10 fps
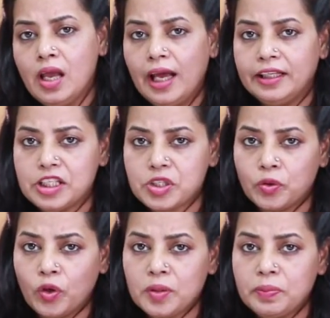And he
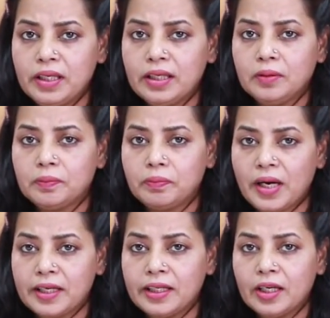should not be a
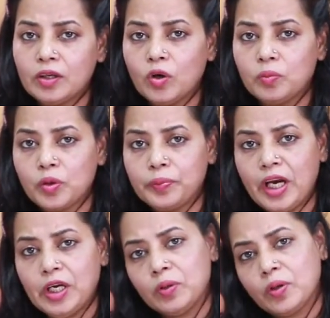partner or
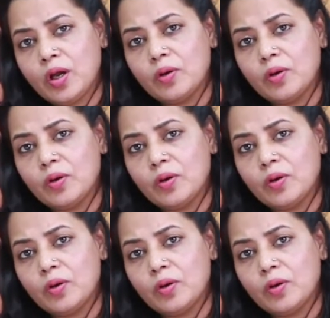proprietor